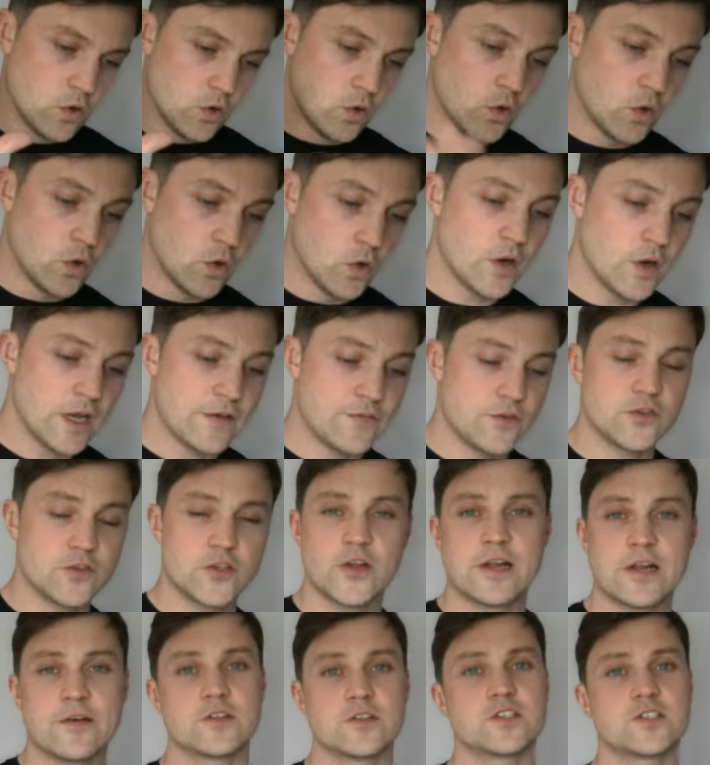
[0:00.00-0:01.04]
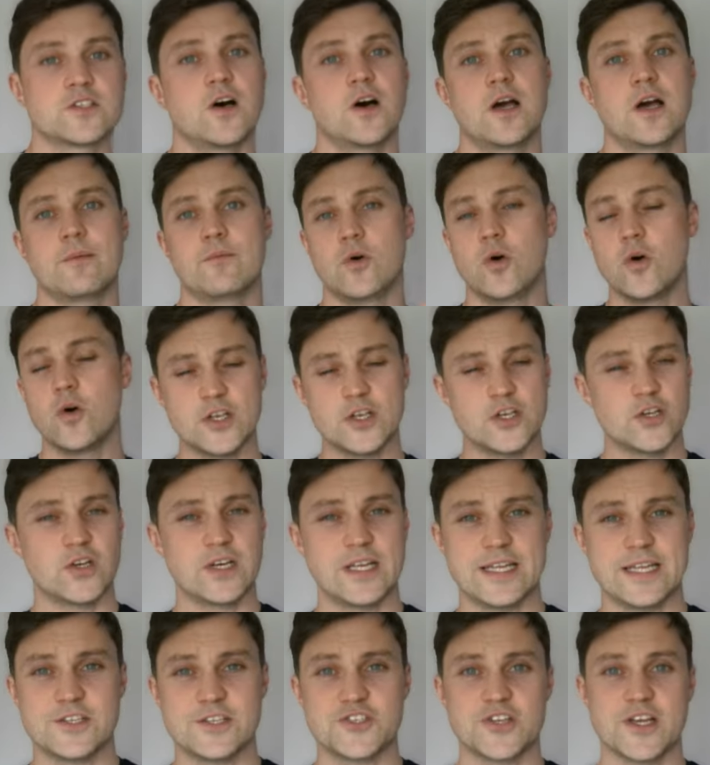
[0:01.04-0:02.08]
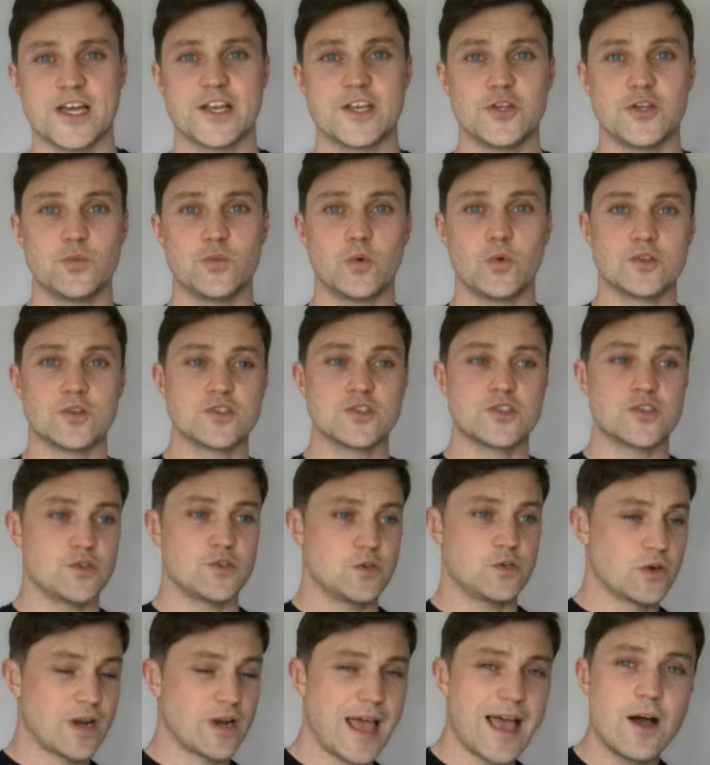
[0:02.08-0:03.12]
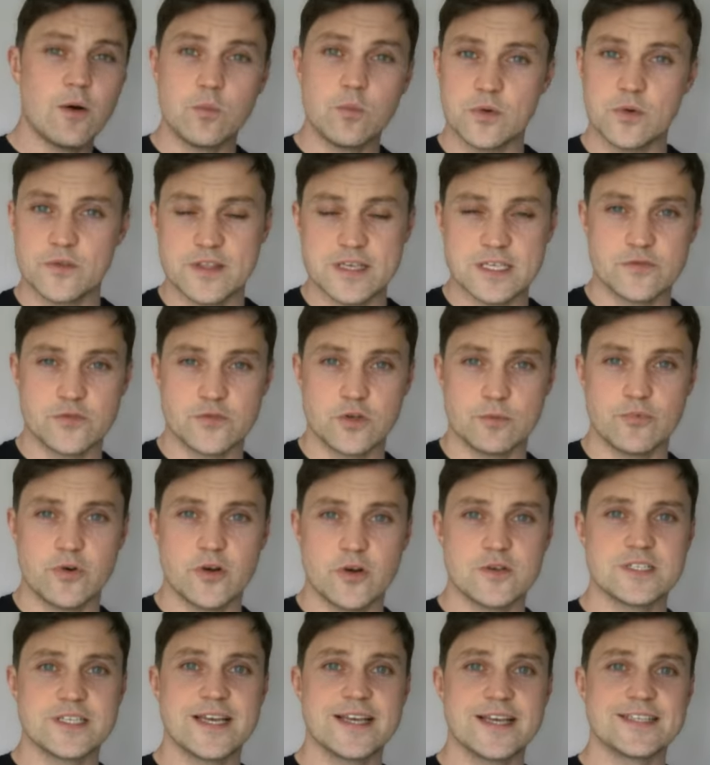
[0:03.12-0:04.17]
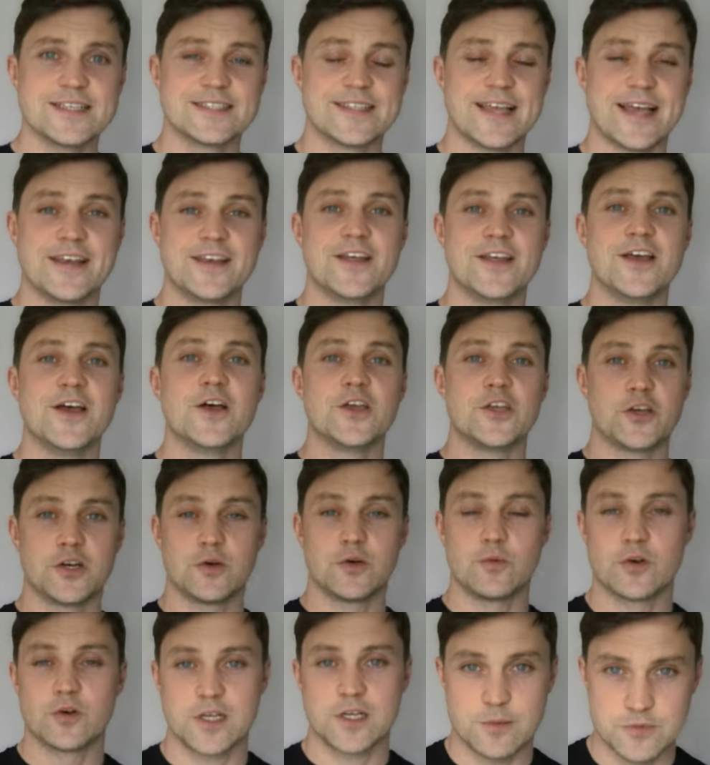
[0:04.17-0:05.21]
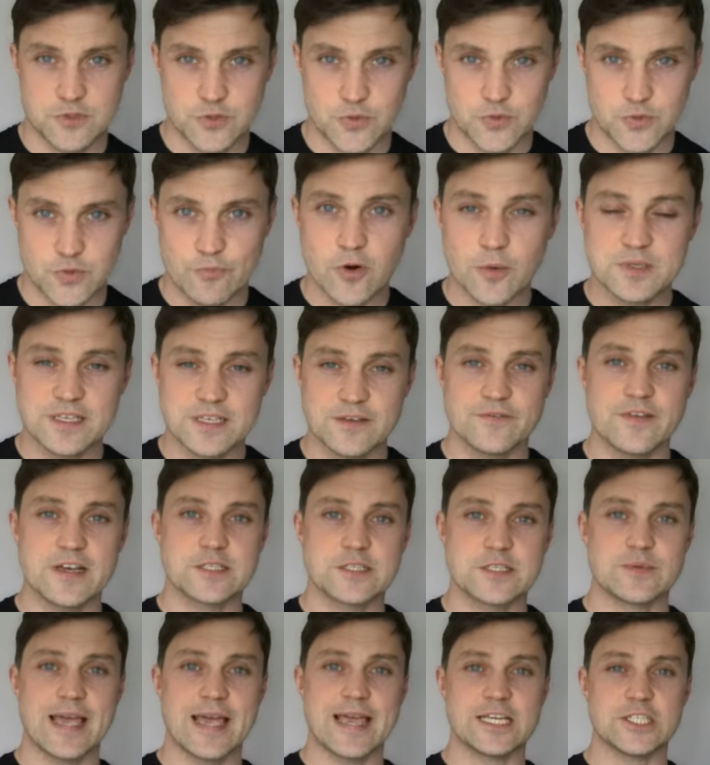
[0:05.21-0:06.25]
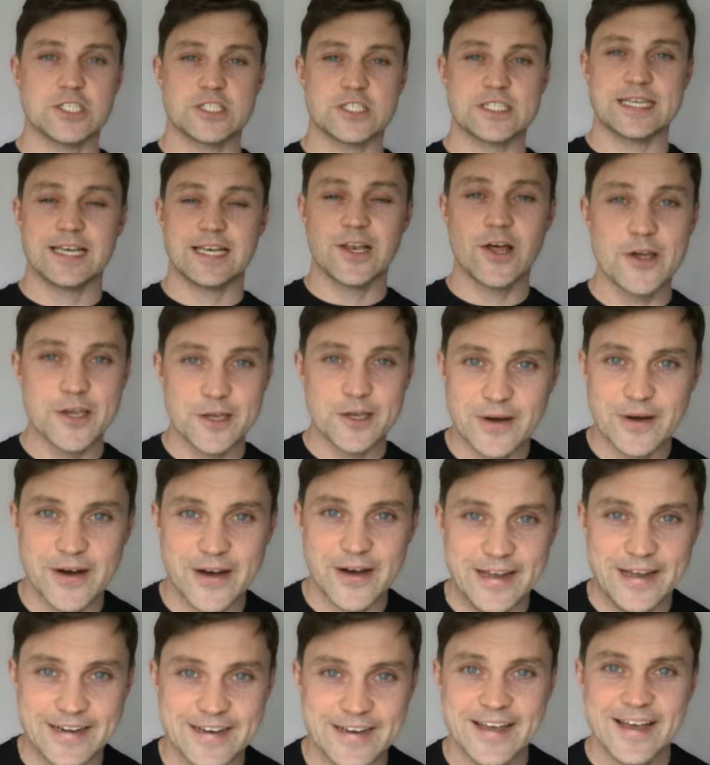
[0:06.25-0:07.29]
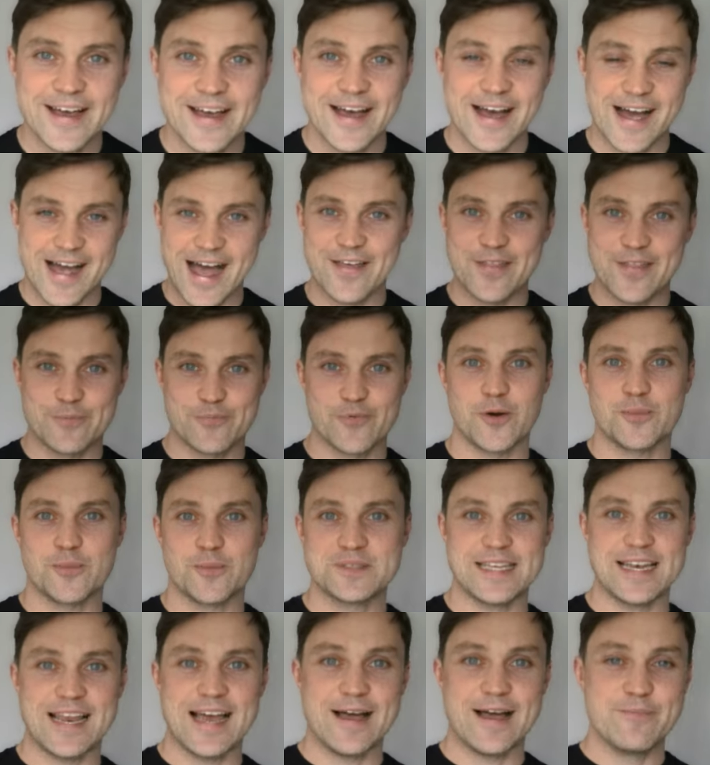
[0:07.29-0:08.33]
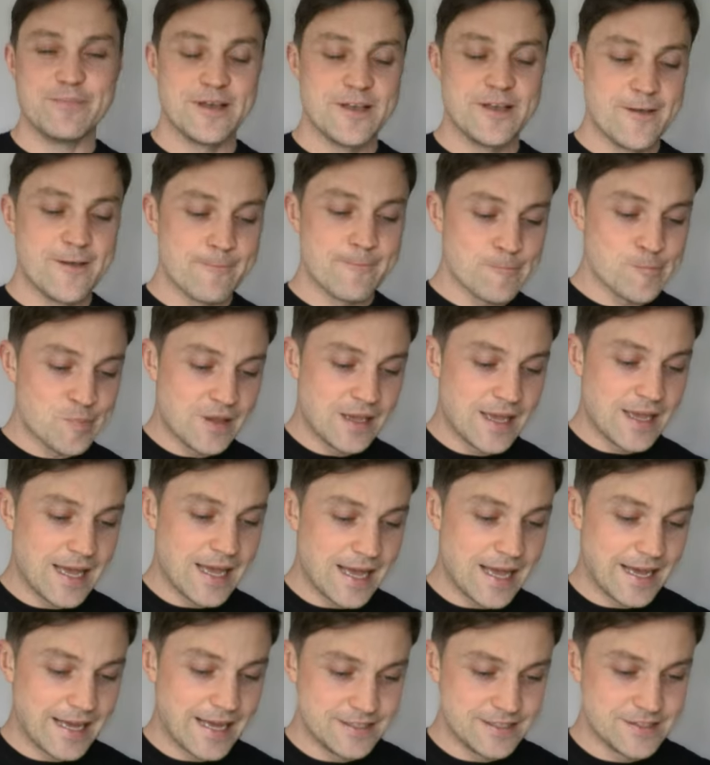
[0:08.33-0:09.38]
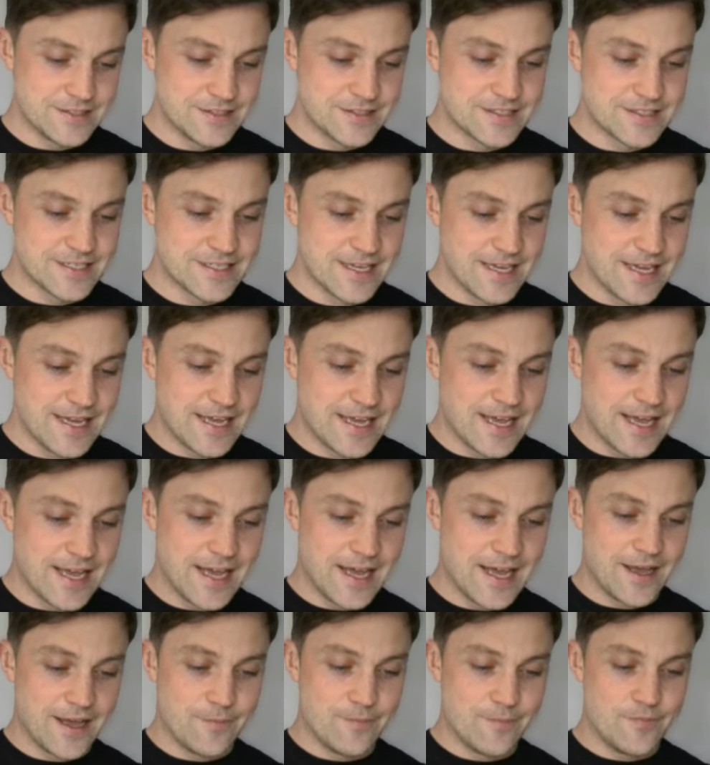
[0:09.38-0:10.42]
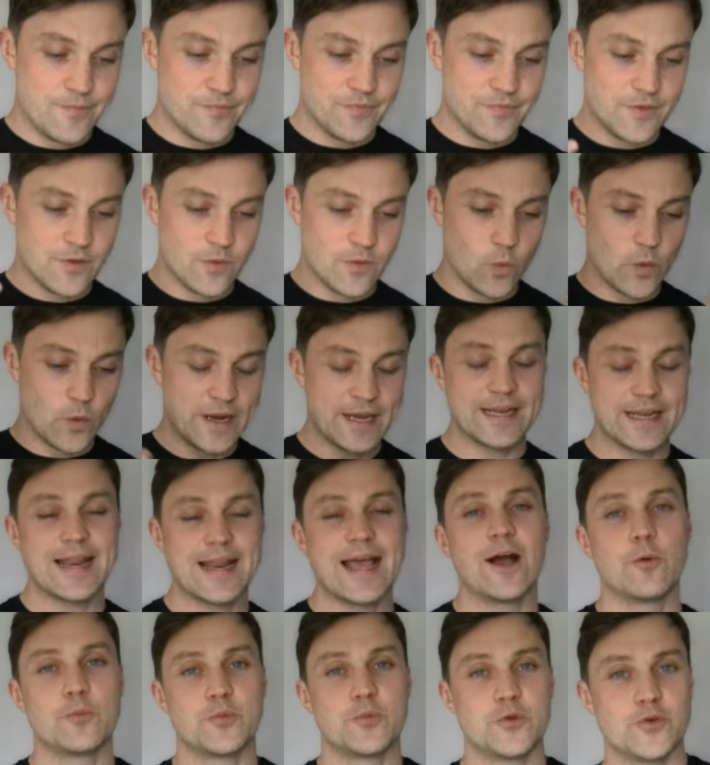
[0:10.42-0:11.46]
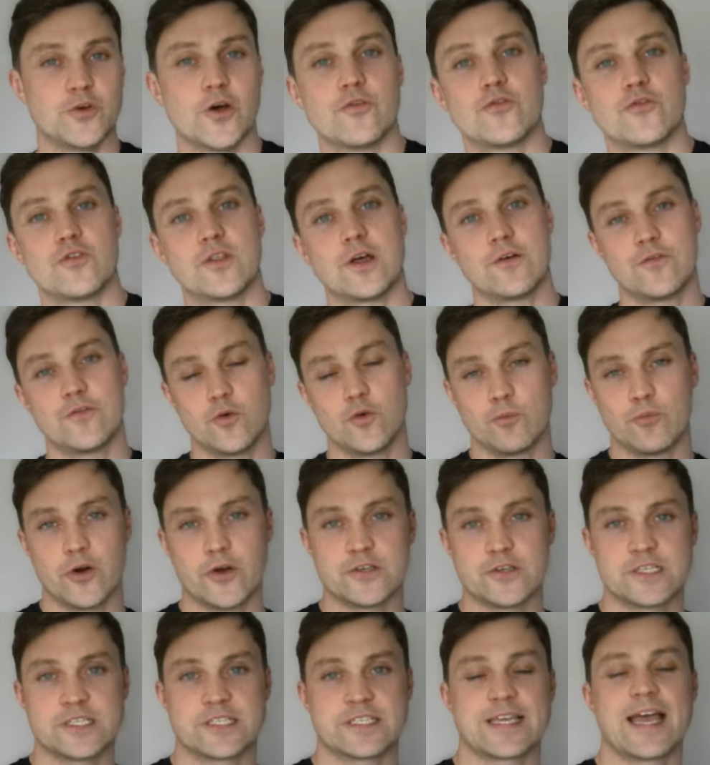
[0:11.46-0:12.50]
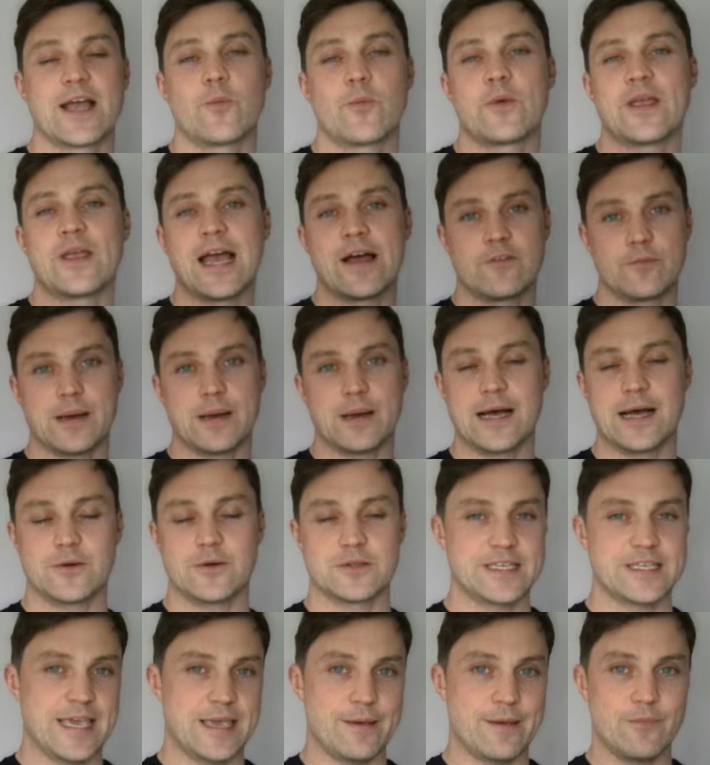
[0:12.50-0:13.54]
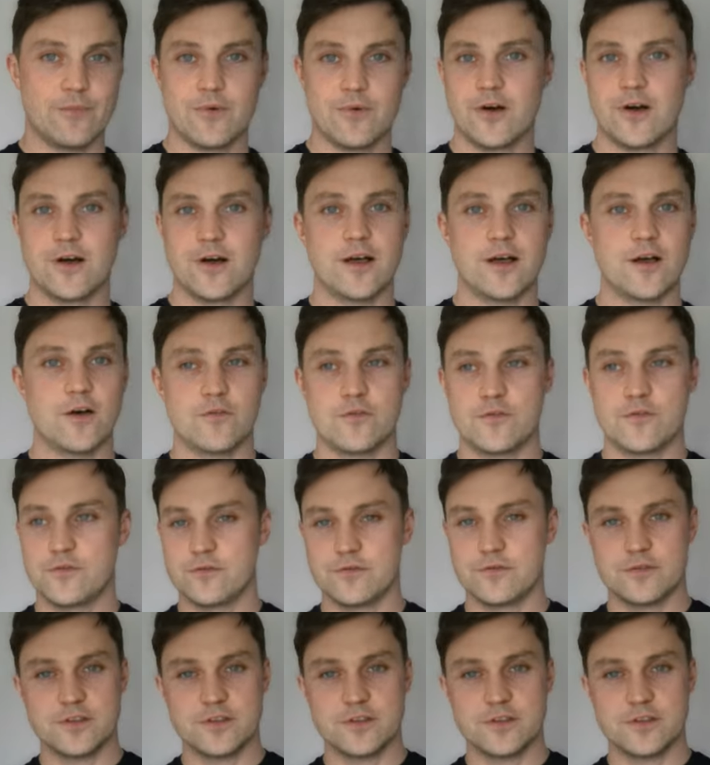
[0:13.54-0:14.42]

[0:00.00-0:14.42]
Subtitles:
Or if you don't have the time or the knowledge and you want help with this for your process, then you're going to want to come to a property investment agency like mine, at the Property Lab, and we can help you go through that full process. Okay, and we have a power team of